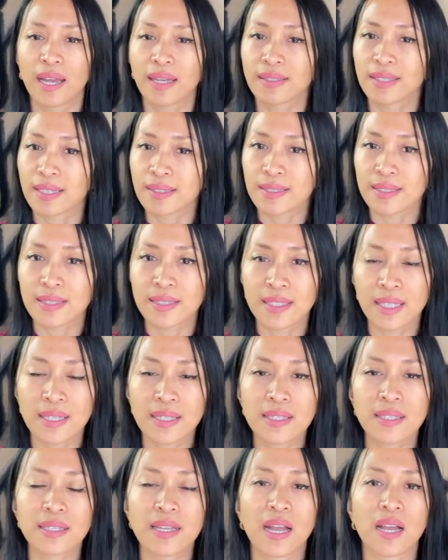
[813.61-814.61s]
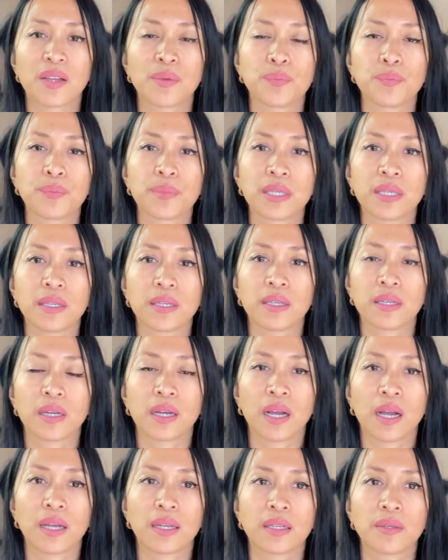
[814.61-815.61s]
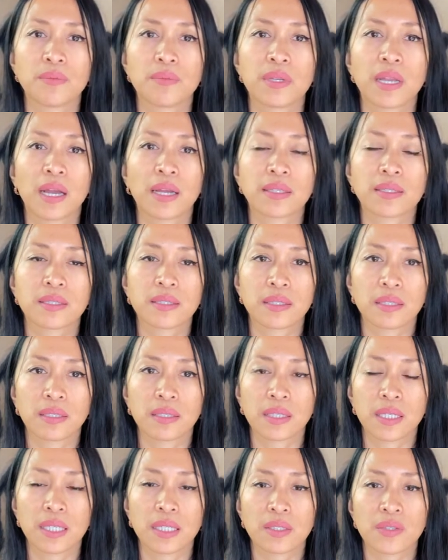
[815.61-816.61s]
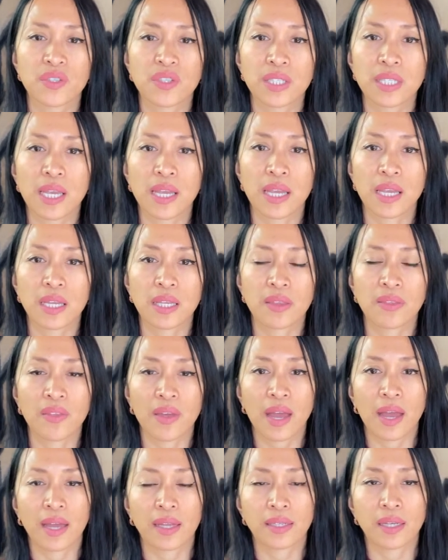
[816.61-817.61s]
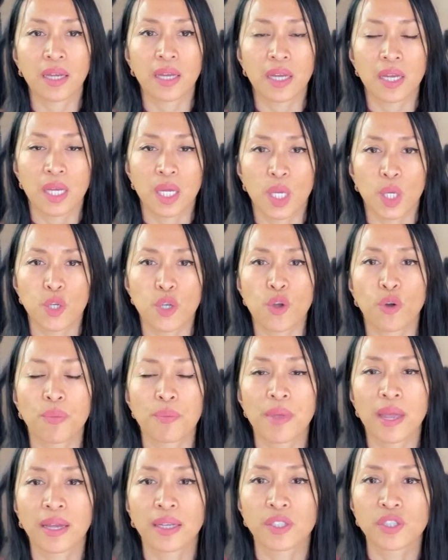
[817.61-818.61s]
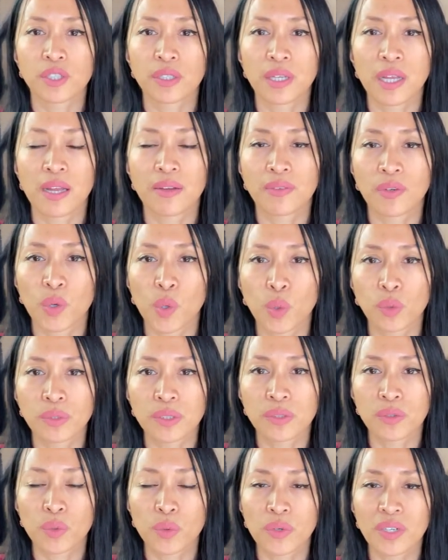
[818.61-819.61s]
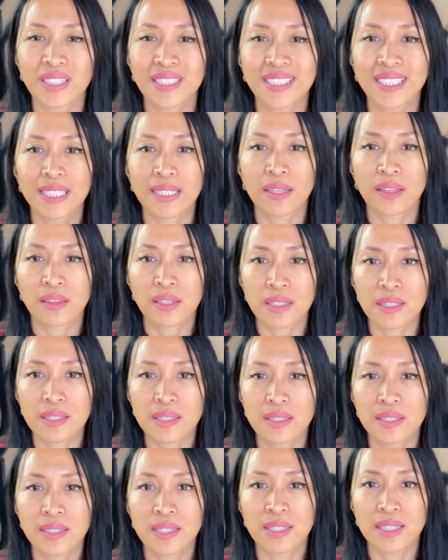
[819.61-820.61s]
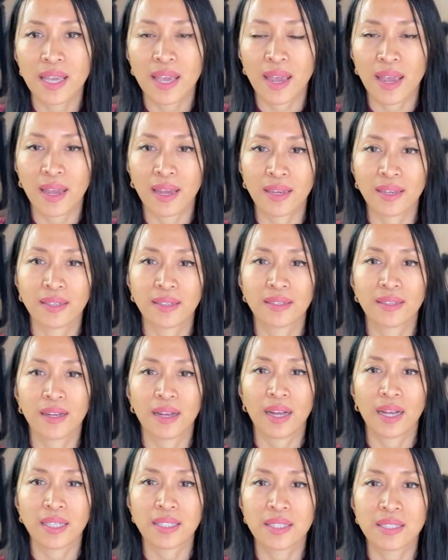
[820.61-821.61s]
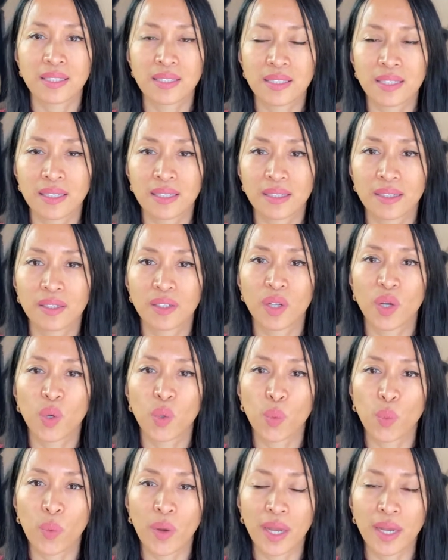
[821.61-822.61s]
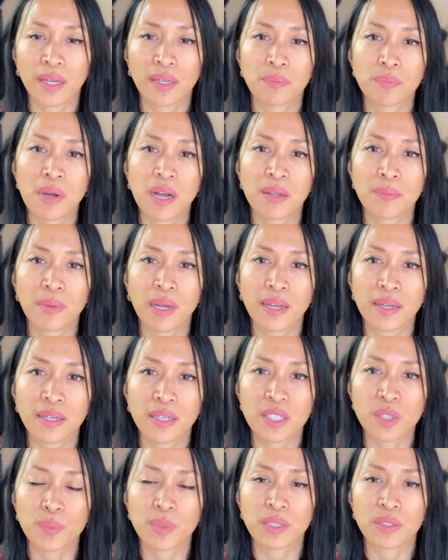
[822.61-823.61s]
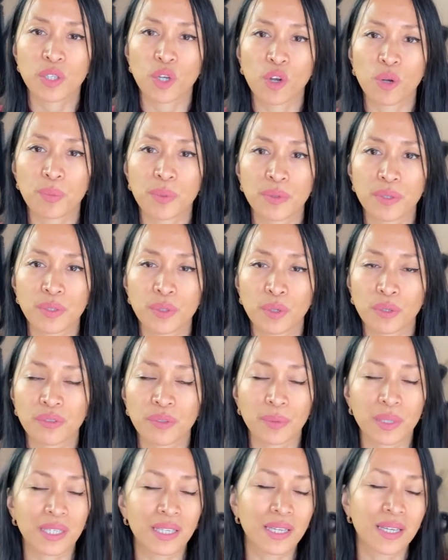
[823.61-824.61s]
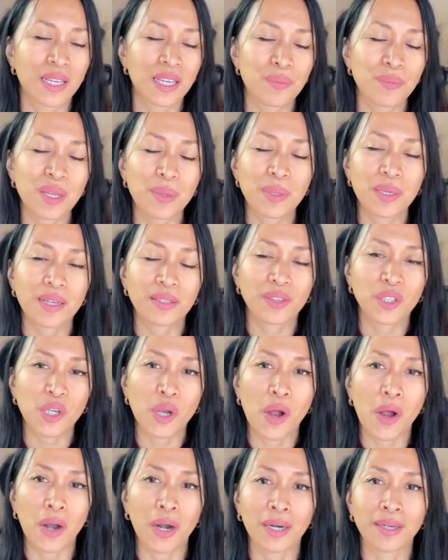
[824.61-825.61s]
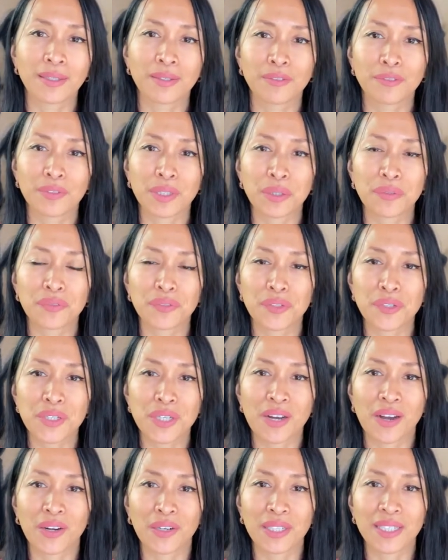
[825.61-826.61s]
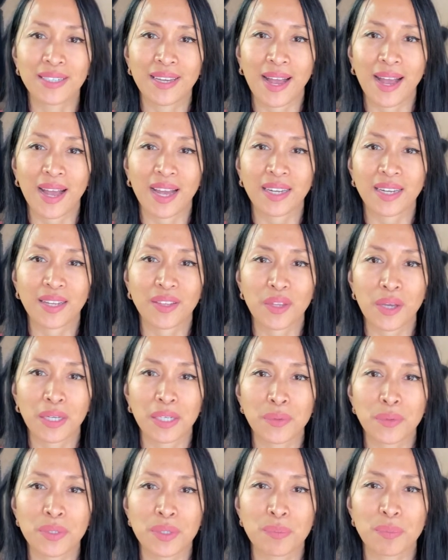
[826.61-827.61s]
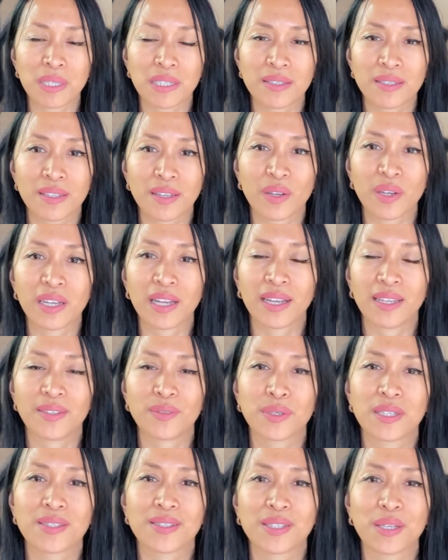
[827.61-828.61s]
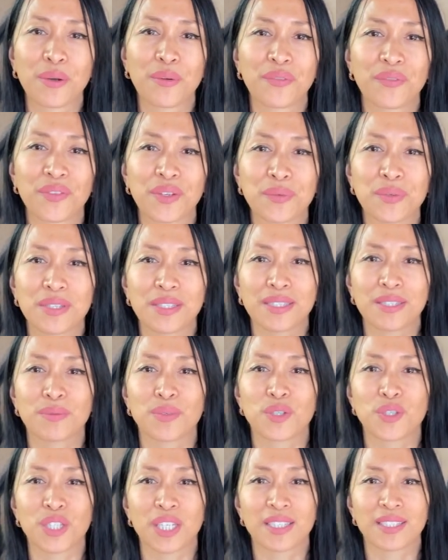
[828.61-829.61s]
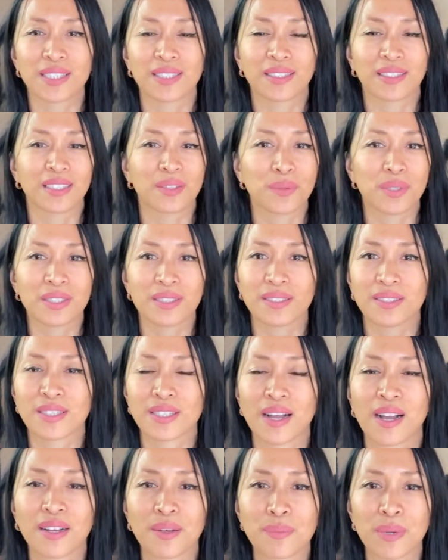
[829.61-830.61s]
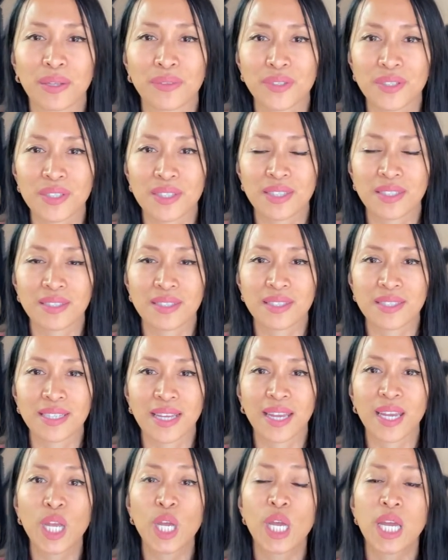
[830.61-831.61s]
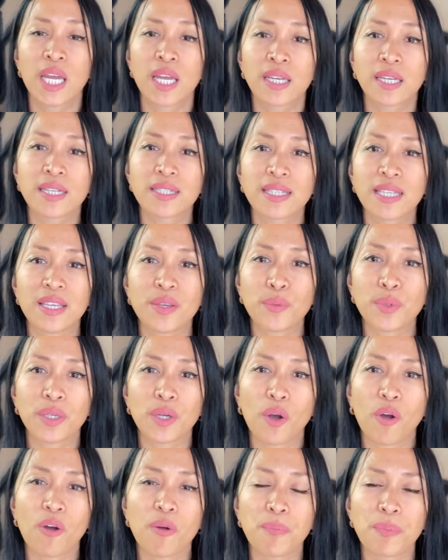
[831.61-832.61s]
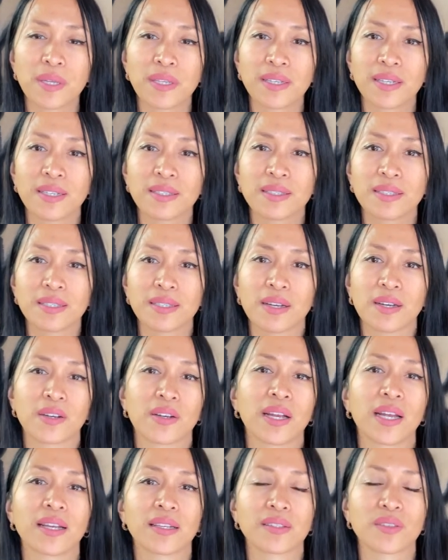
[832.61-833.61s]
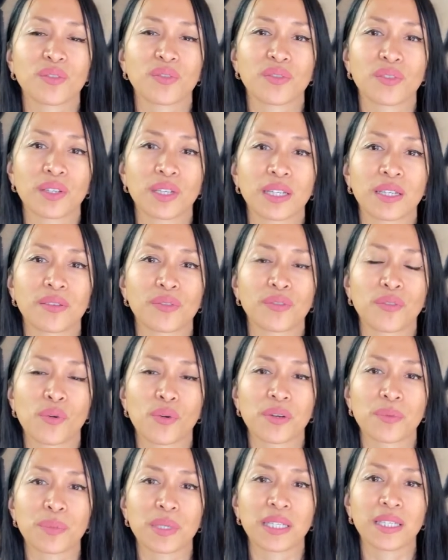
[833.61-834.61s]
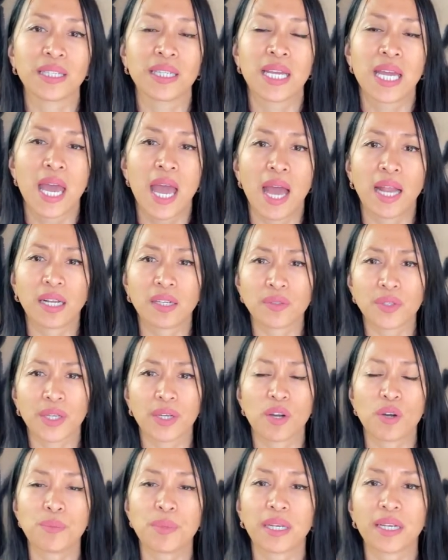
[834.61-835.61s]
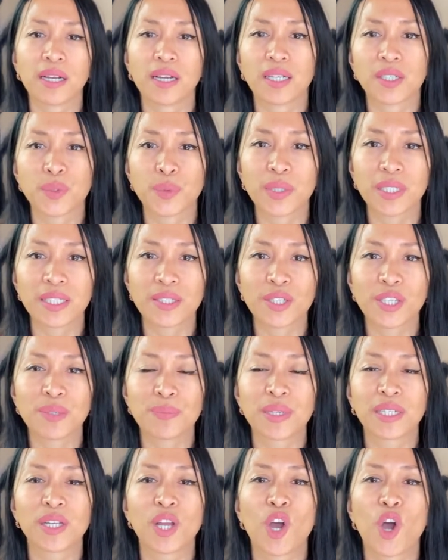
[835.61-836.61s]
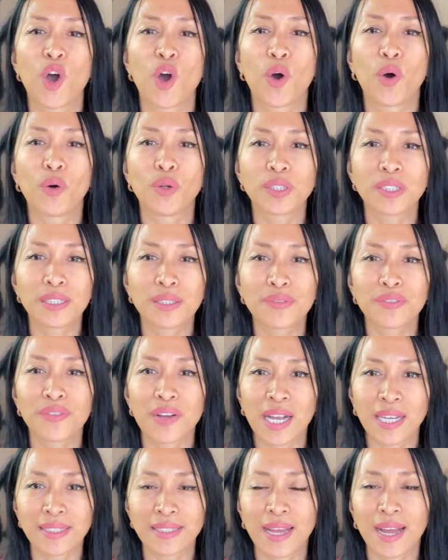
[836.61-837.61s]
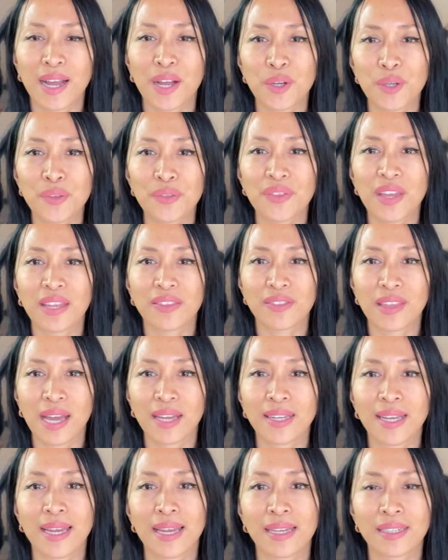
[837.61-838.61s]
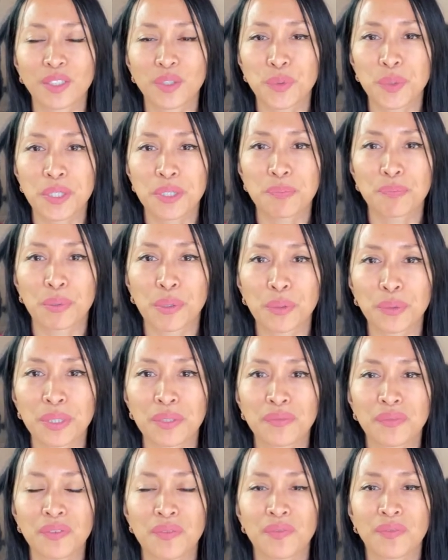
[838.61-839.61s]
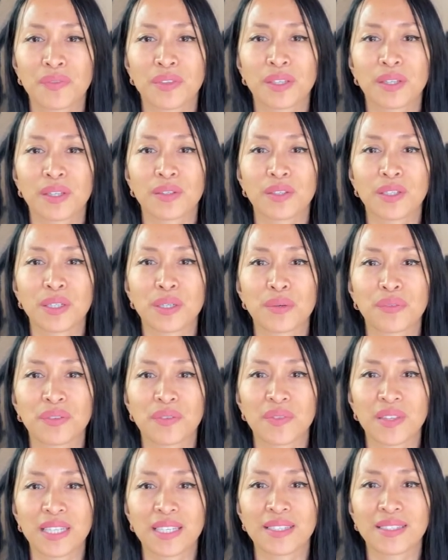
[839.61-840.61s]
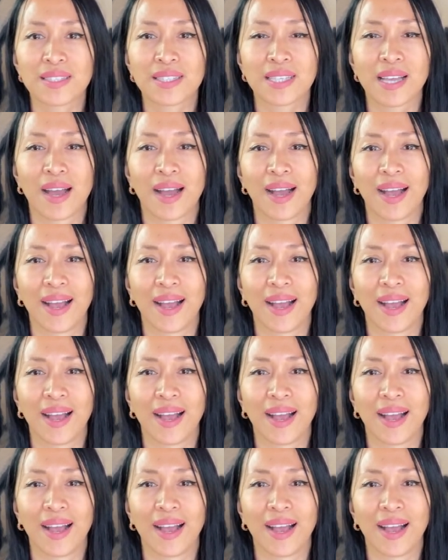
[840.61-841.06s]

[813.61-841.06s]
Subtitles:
That does not mean, I am not sitting here saying that no man should ever hold a door. Till this day, I still wait upon my husband to open the door for me. Maybe not the car. Very first car he had, I thought he was being, it was so filled with so much gentility. We still talk about this to this day. Because he would open his CRX for me. And I was like, oh my gosh, what a gentleman. Only to find out that that handle was broken from, from the inside.